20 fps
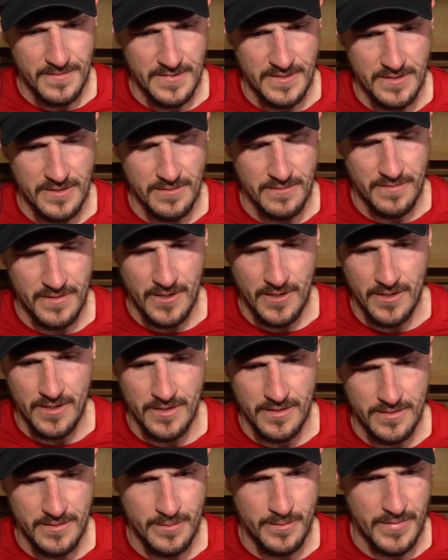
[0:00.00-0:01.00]
it's a very
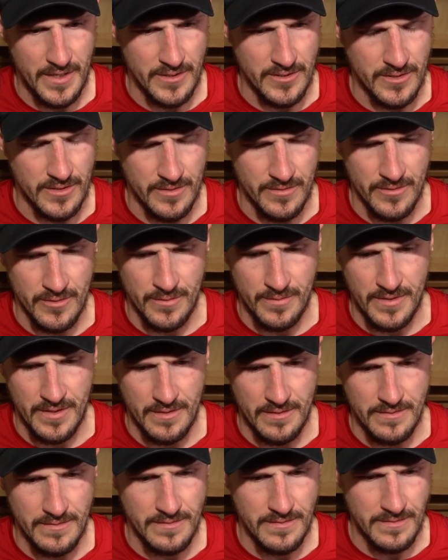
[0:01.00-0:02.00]
special group
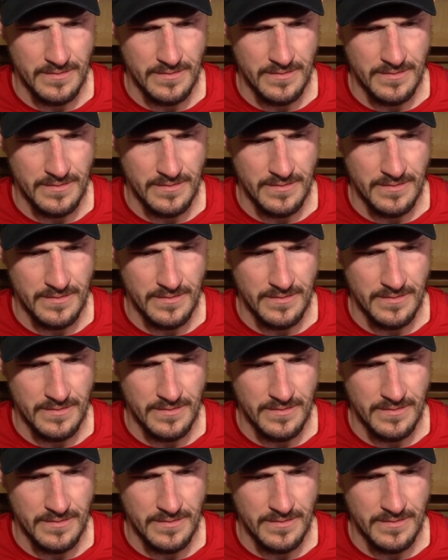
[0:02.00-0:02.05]
that